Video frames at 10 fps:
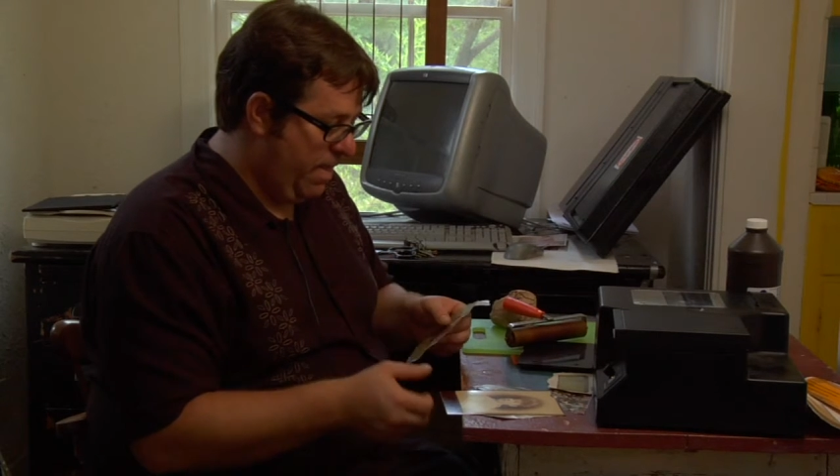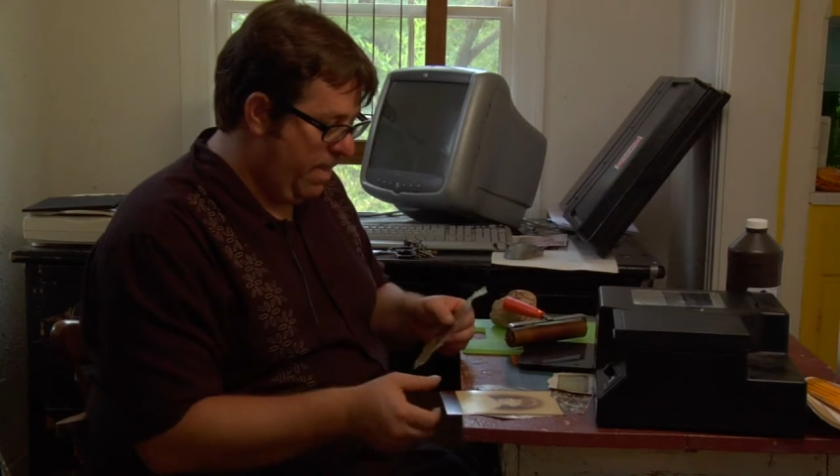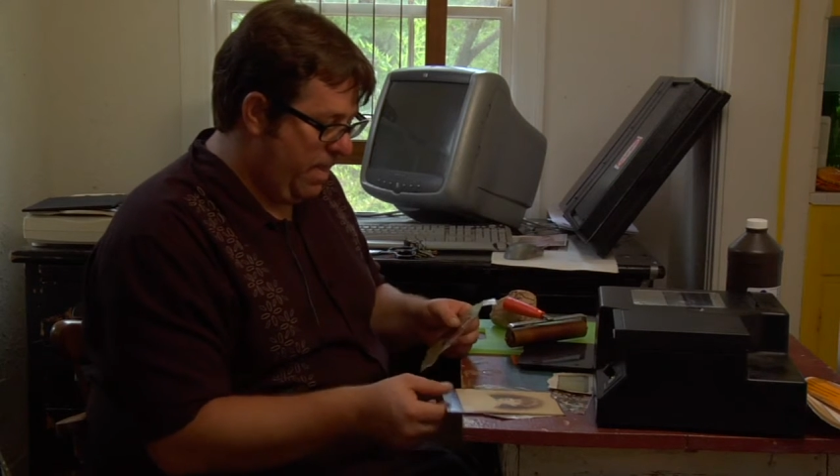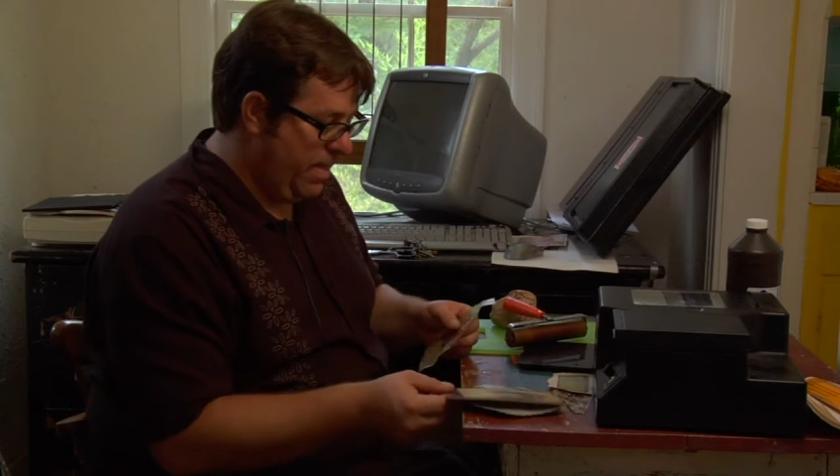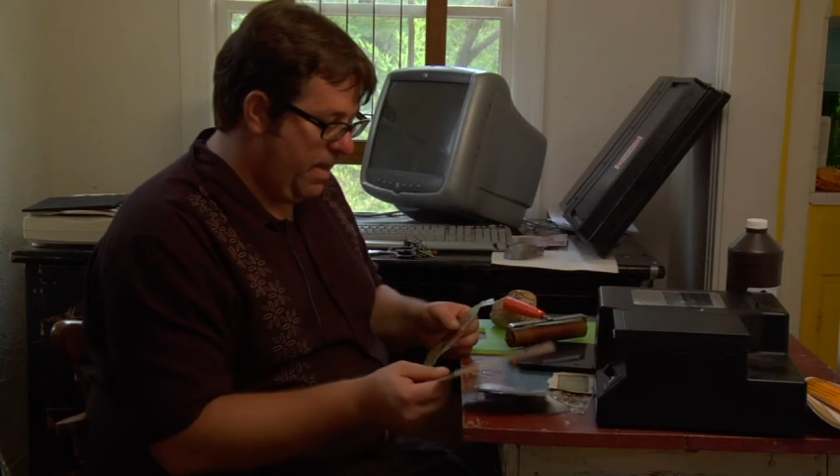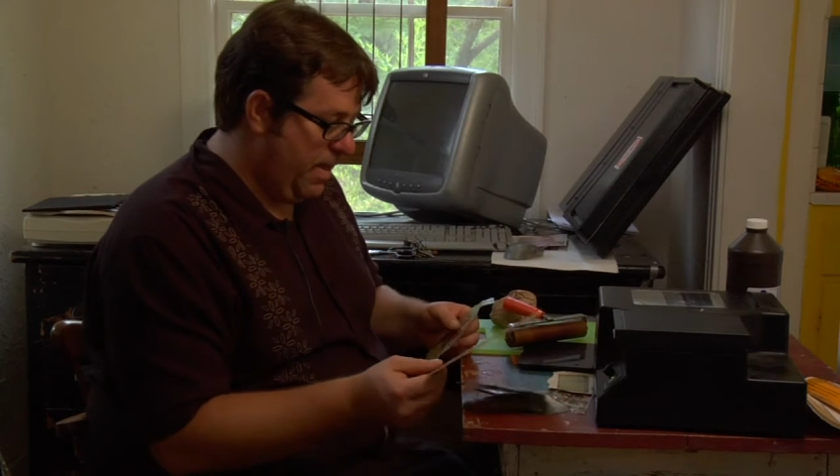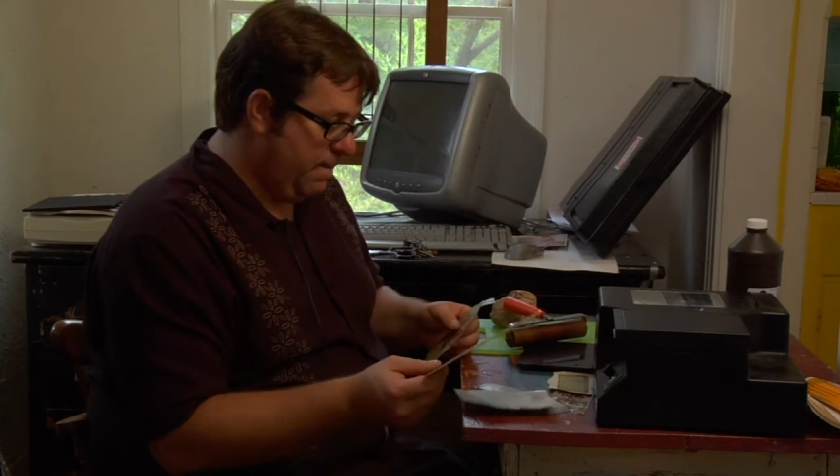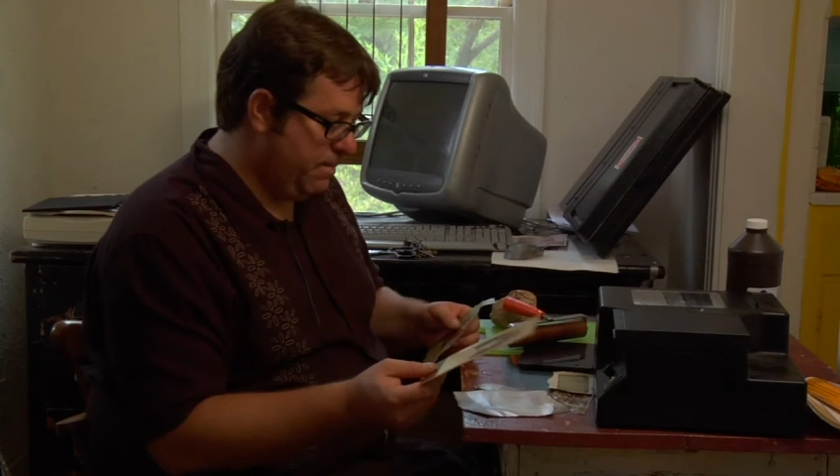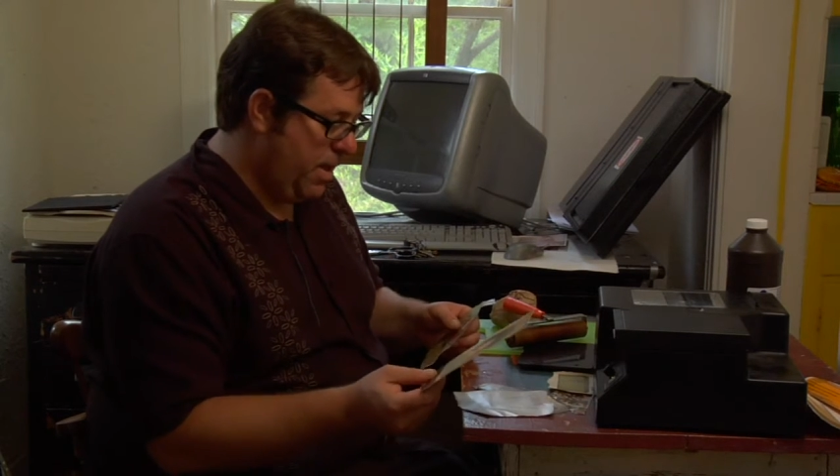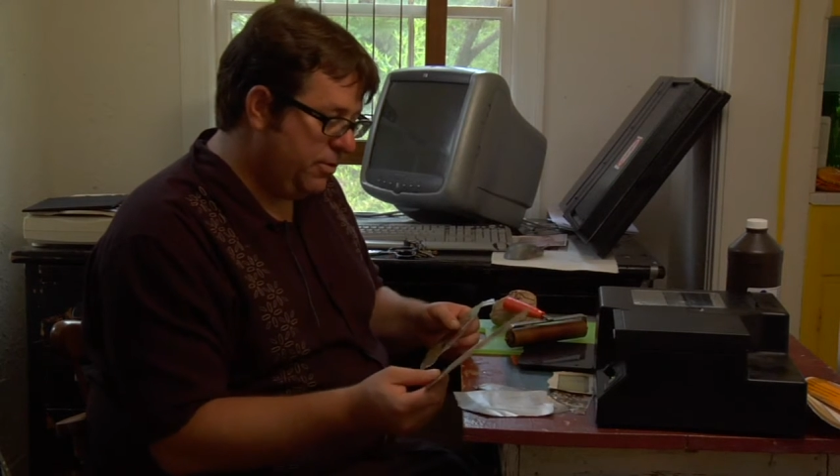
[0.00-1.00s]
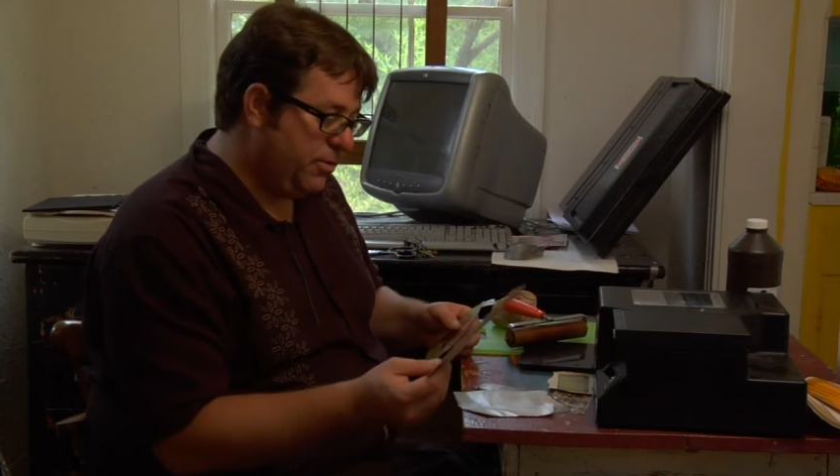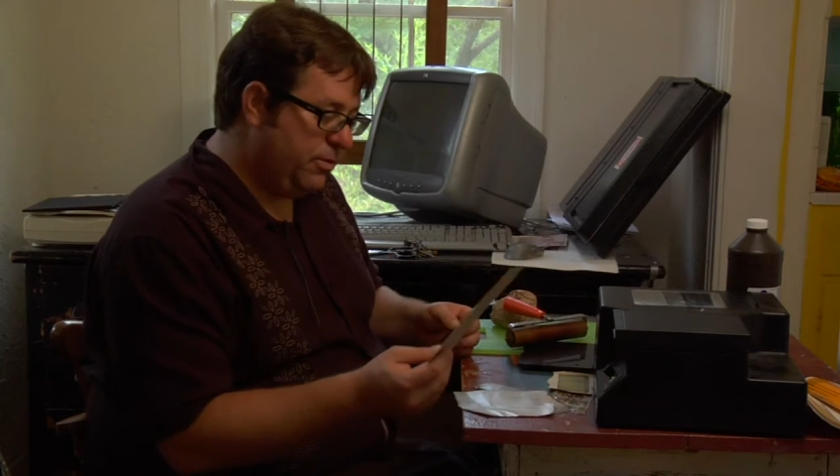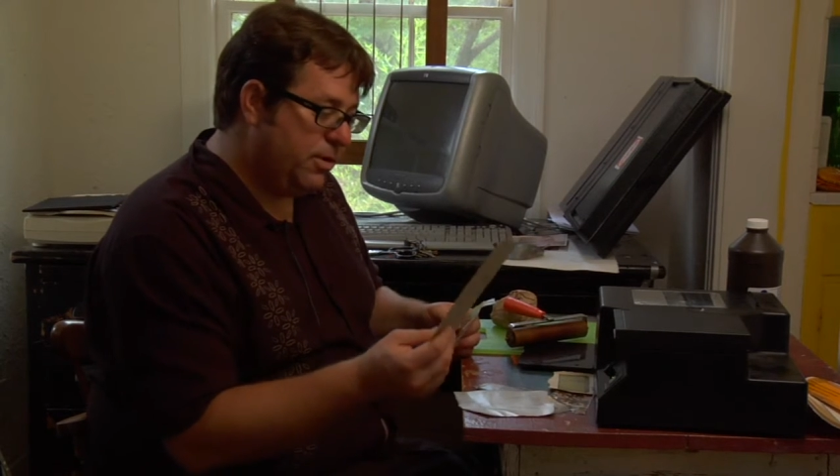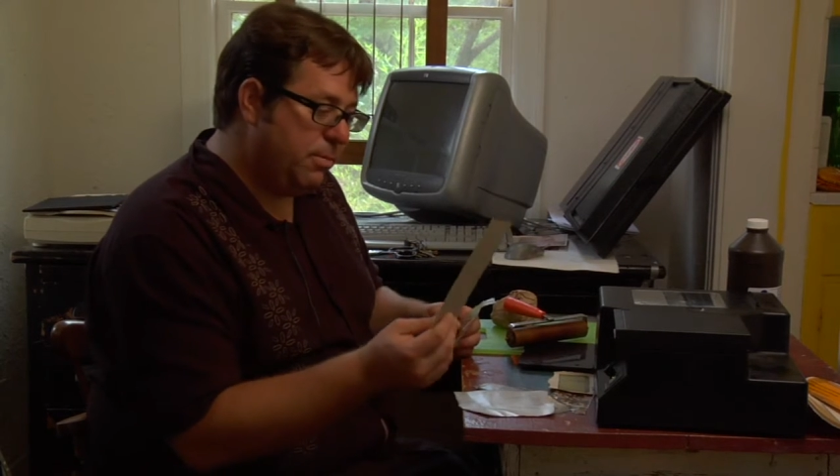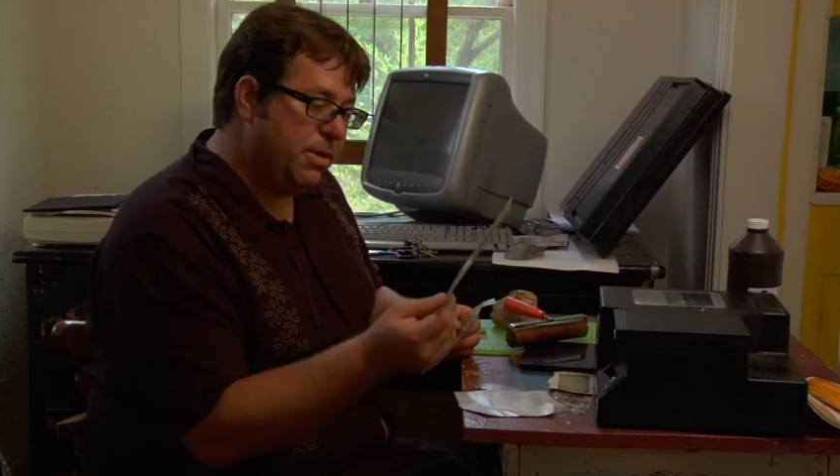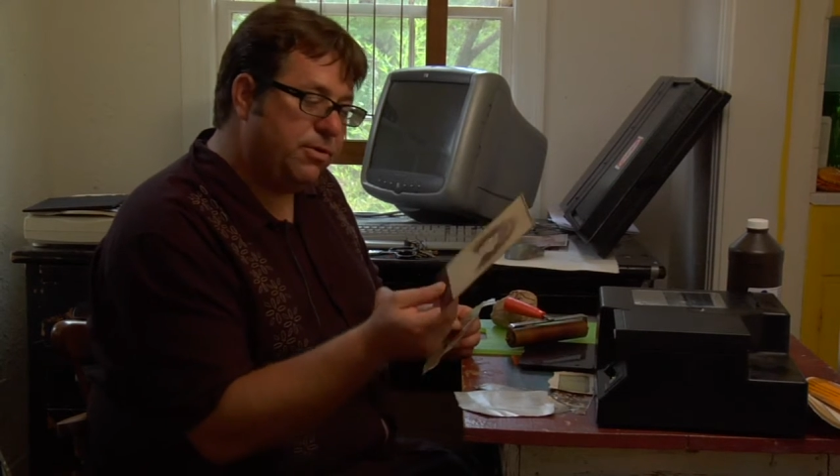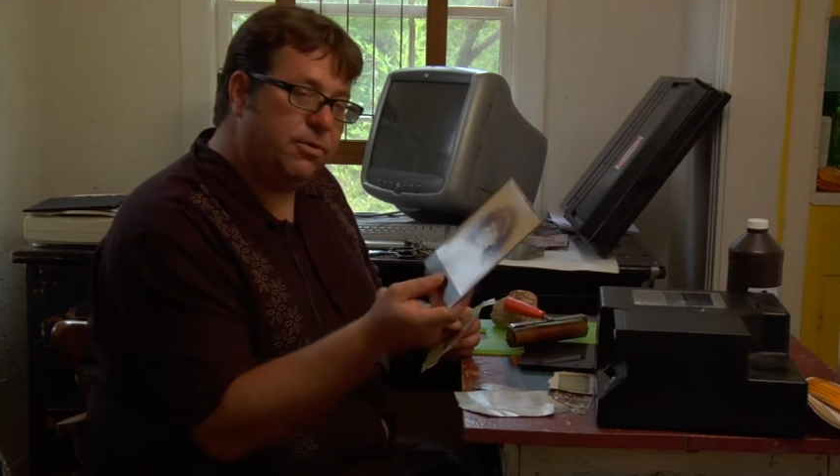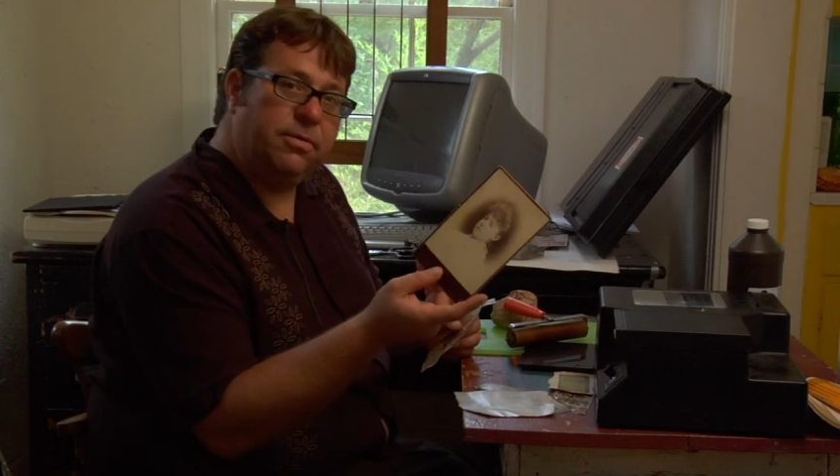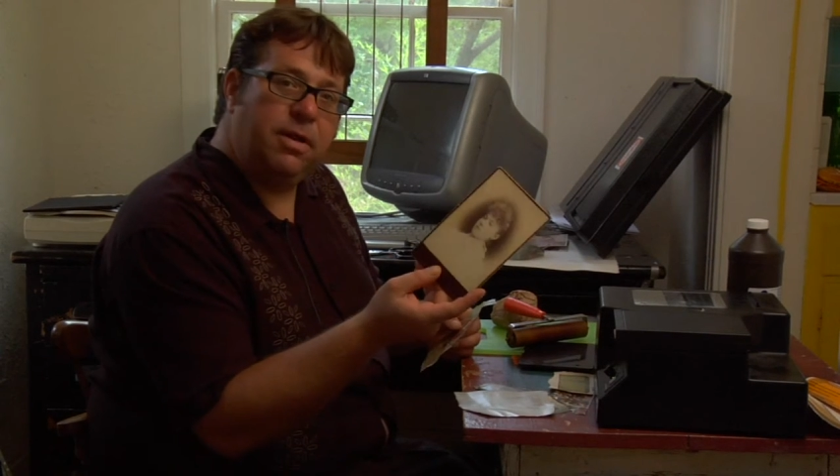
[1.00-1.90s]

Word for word: And uh, I actually took a picture,